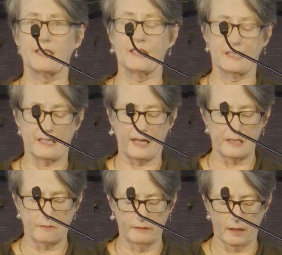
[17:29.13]
the
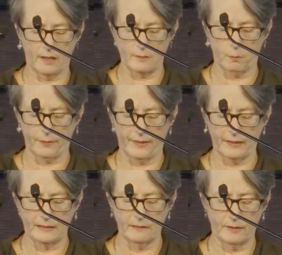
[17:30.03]
states realised what
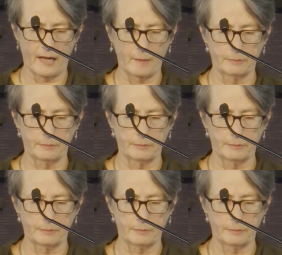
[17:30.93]
they'd given up.